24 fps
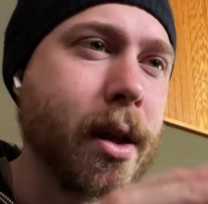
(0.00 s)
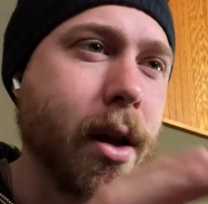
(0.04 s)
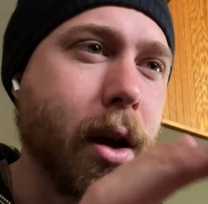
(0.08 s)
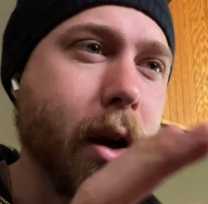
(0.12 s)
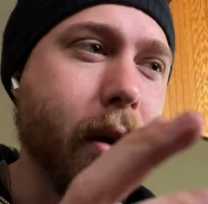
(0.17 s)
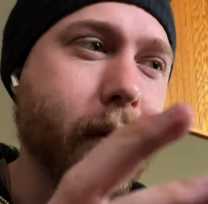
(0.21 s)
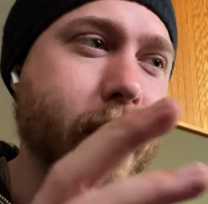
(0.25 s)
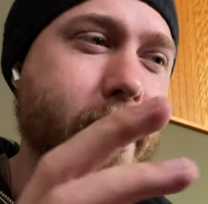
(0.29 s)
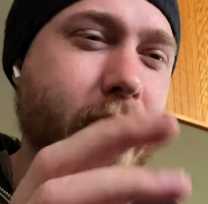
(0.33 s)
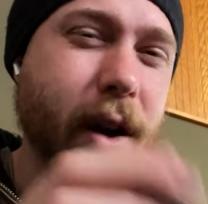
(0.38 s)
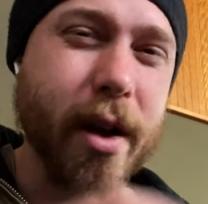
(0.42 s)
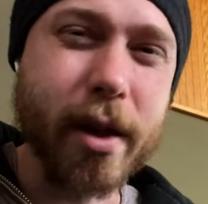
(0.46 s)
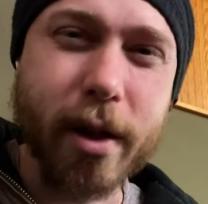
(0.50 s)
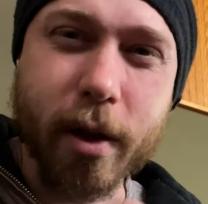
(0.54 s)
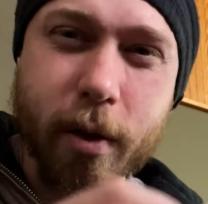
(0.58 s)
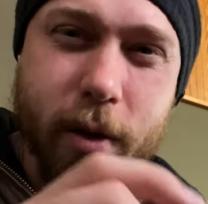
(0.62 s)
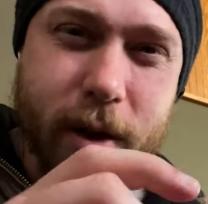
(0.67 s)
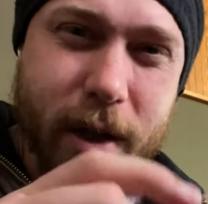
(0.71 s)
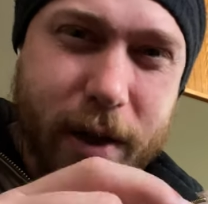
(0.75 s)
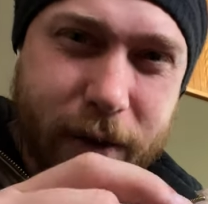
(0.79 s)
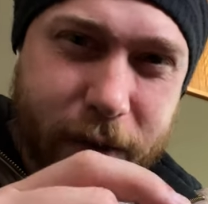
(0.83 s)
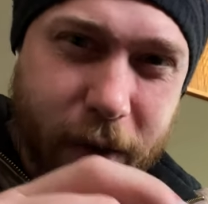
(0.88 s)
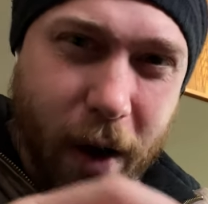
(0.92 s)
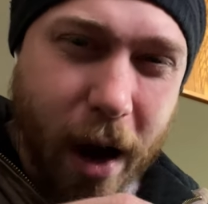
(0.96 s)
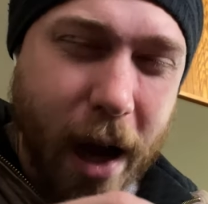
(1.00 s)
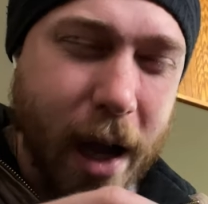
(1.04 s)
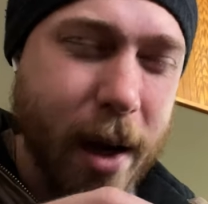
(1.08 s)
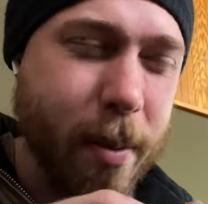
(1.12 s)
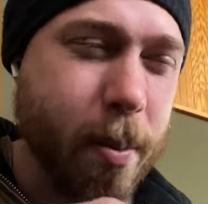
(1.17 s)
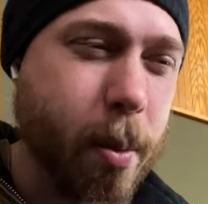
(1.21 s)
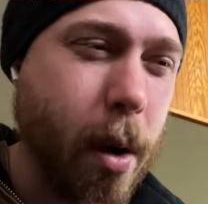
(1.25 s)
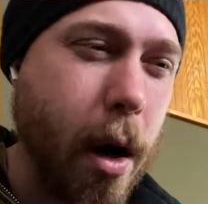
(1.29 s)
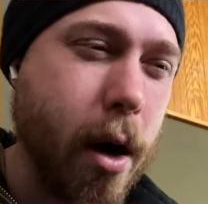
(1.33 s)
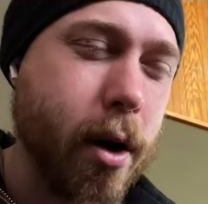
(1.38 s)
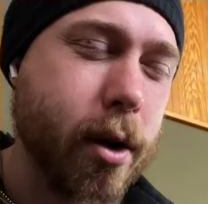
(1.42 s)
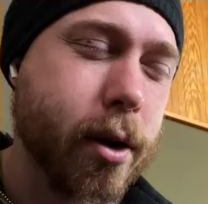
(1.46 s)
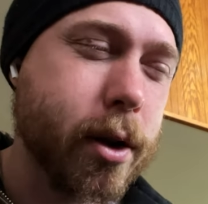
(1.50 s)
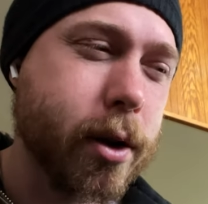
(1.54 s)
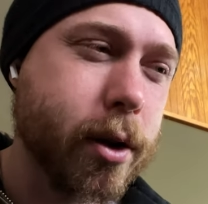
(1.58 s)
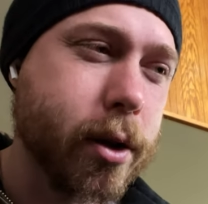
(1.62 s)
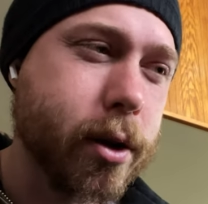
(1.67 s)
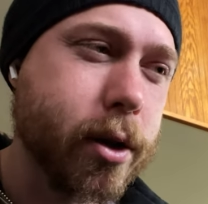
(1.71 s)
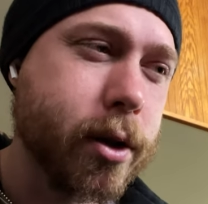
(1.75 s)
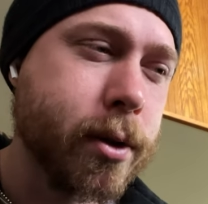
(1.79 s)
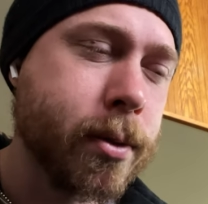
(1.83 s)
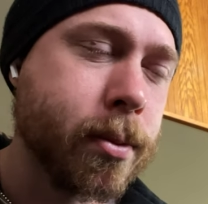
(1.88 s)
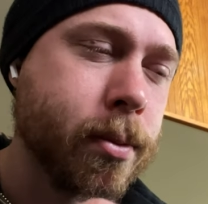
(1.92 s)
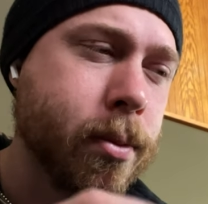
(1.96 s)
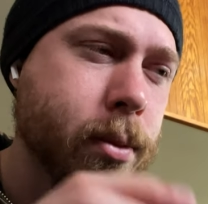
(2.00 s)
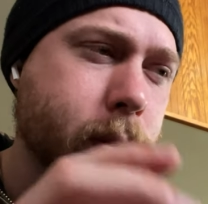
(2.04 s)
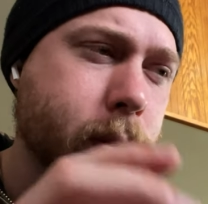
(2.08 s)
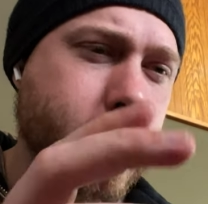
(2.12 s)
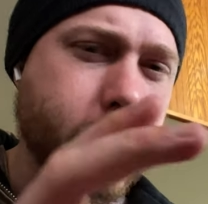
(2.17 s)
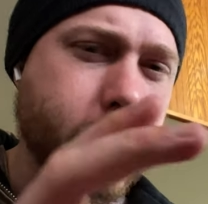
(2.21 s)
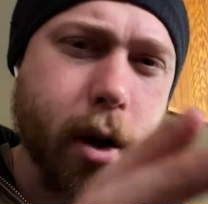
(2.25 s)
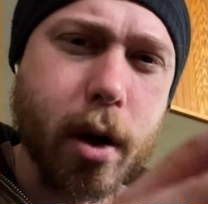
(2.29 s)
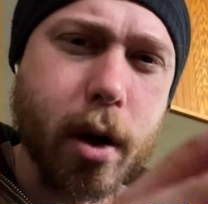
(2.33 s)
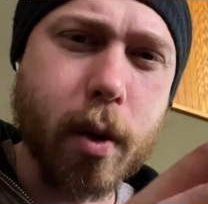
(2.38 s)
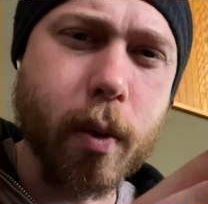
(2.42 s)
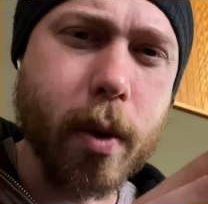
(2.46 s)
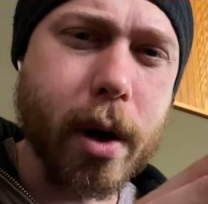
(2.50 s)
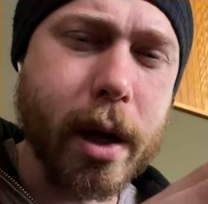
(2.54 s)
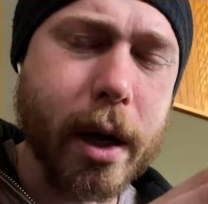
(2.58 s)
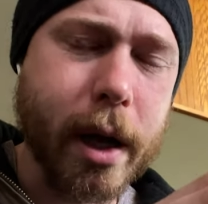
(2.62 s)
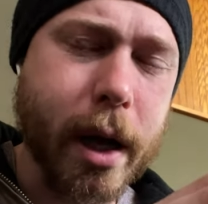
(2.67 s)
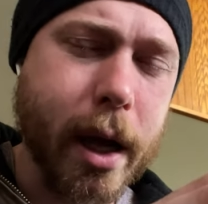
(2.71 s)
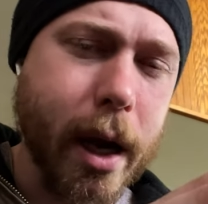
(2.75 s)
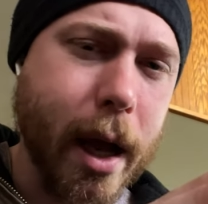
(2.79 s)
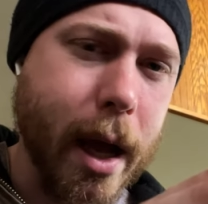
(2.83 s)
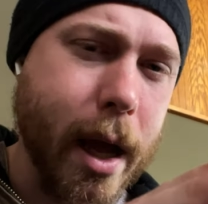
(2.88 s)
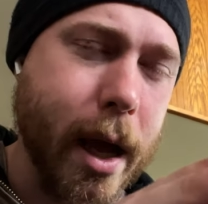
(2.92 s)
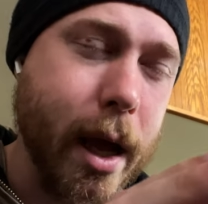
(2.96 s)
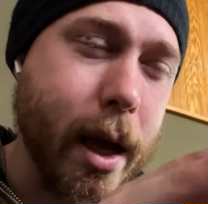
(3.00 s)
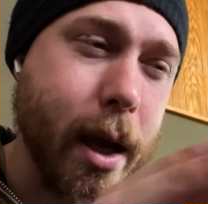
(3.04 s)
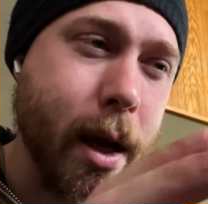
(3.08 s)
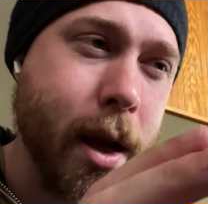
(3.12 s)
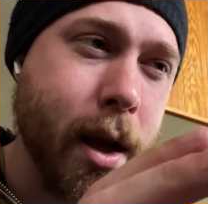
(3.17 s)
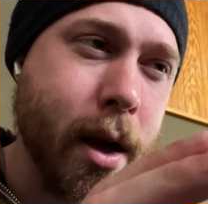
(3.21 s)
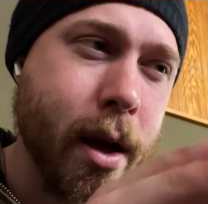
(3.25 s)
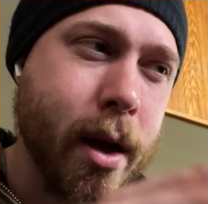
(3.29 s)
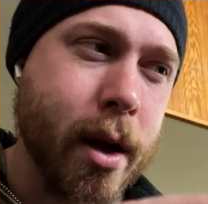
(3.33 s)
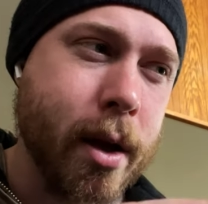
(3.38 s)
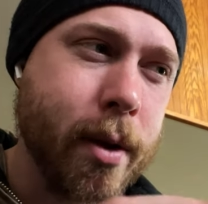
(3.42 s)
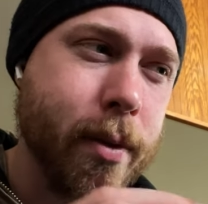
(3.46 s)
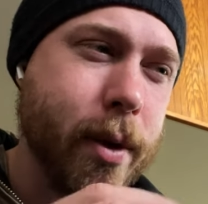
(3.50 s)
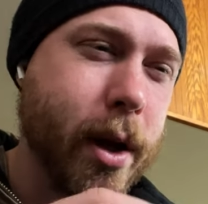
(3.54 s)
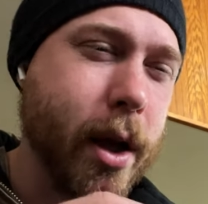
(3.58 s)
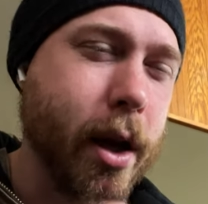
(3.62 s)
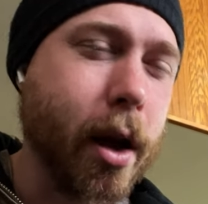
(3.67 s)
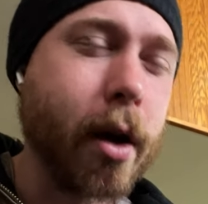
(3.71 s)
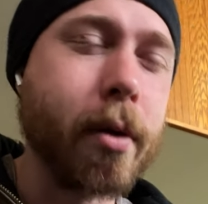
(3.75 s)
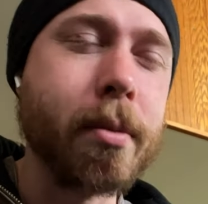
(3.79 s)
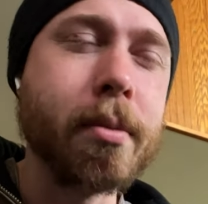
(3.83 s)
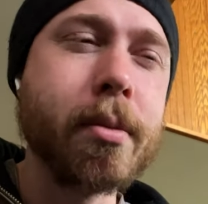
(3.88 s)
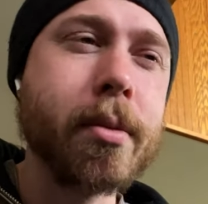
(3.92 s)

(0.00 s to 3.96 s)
of those fine particles. You're going to want to get a, you know,